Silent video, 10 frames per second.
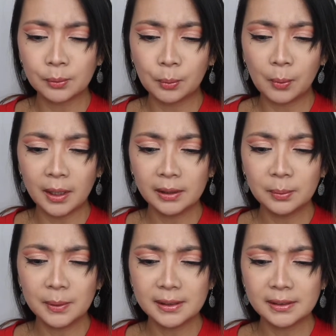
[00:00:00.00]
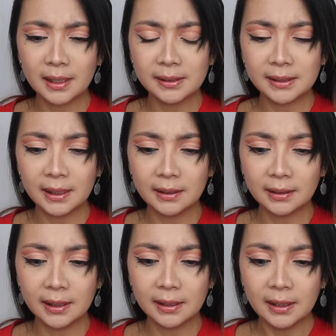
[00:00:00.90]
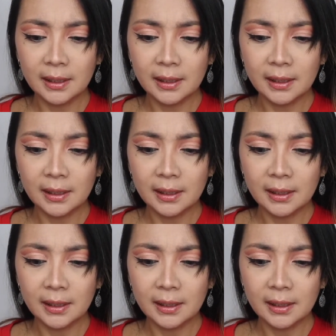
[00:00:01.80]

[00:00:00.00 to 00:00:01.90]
What was that sale again?